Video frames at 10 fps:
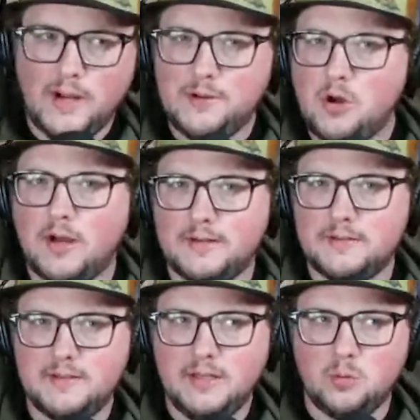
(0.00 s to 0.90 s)

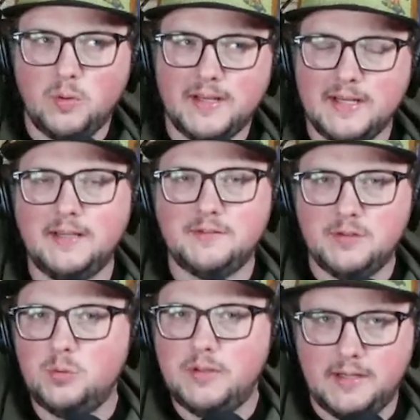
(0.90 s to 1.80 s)
not? What can I
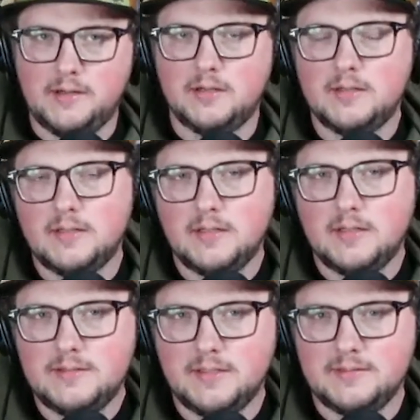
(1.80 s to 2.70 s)
do here
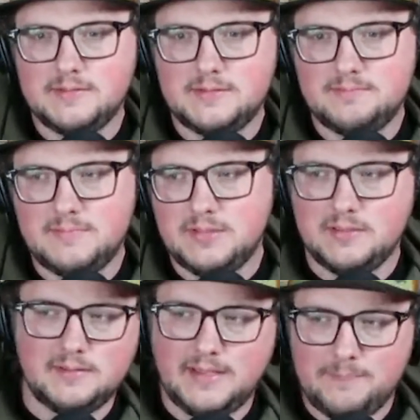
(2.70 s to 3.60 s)
to
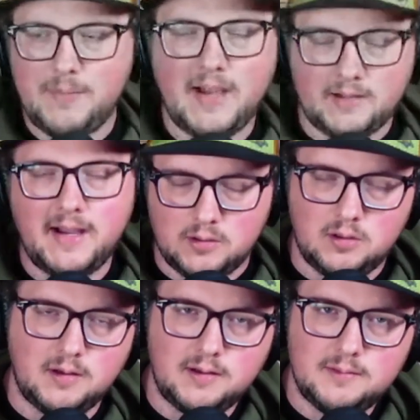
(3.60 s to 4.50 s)
get back
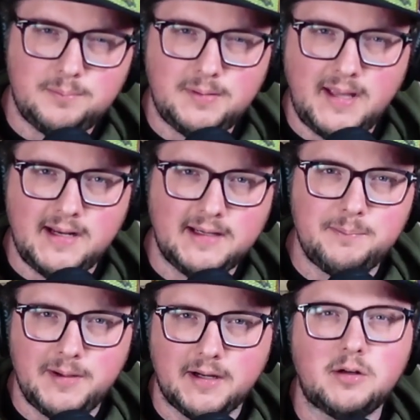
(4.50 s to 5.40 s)
on plan, get
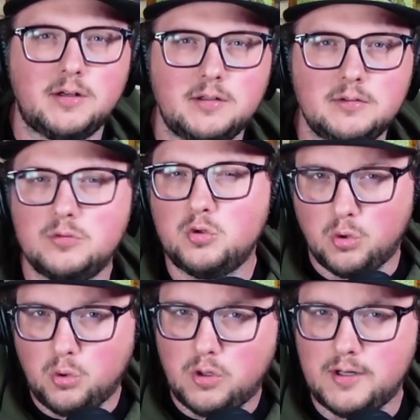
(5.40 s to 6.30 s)
back on
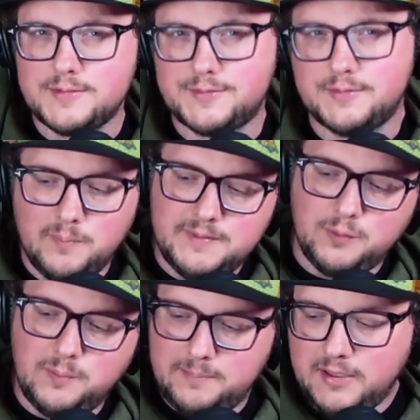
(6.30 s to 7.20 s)
course? So
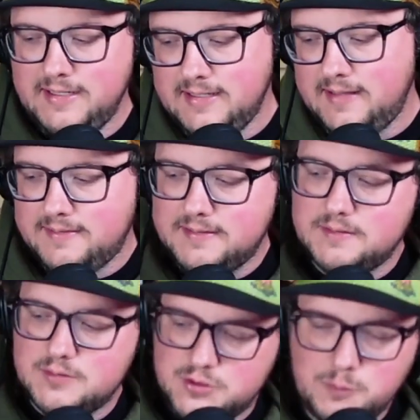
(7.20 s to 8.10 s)
my buddy Nathan,
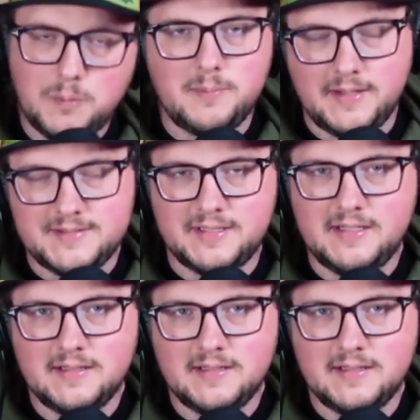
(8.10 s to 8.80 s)
super busy,